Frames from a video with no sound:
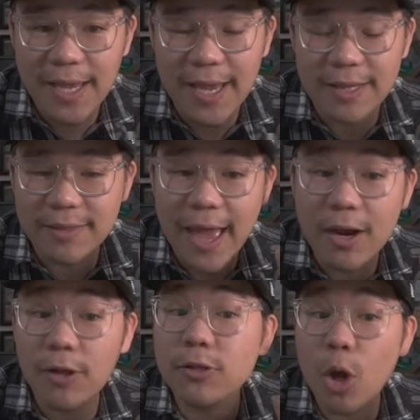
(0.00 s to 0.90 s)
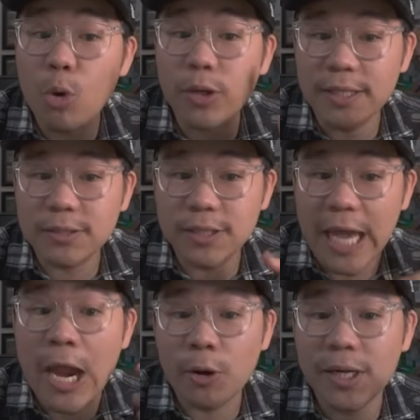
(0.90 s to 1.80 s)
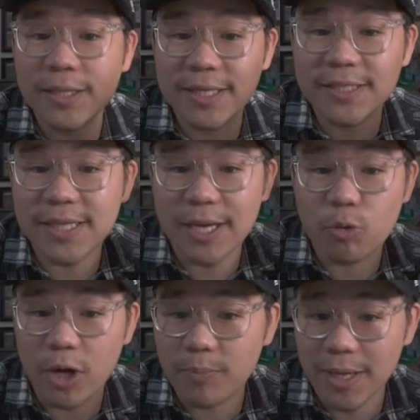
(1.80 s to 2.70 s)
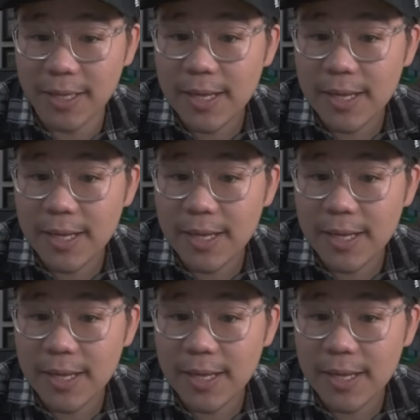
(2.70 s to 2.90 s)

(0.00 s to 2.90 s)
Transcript: and that alone is carrying this set quite a bit.